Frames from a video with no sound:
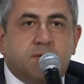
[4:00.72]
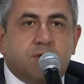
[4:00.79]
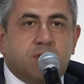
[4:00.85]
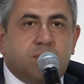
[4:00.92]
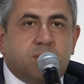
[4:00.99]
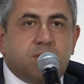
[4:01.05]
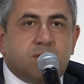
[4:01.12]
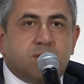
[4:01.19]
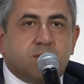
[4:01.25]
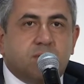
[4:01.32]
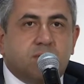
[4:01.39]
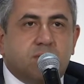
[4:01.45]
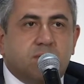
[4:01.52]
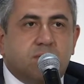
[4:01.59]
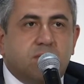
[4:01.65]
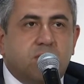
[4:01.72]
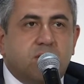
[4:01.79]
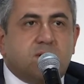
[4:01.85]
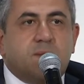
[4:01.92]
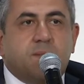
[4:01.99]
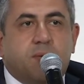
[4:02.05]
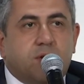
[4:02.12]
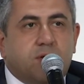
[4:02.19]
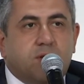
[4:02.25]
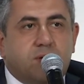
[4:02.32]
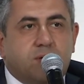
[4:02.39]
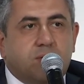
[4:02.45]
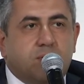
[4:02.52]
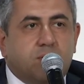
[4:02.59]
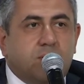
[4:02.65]
jobs, it's
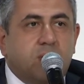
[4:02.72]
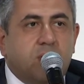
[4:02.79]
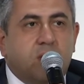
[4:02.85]
important to